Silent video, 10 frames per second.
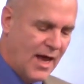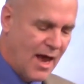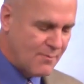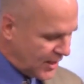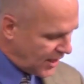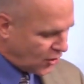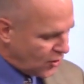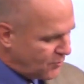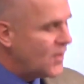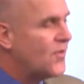I mean, it
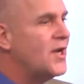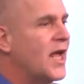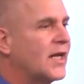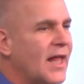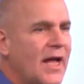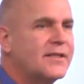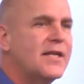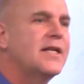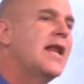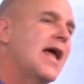could be the
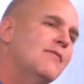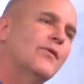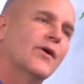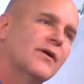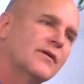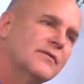neglected neighbor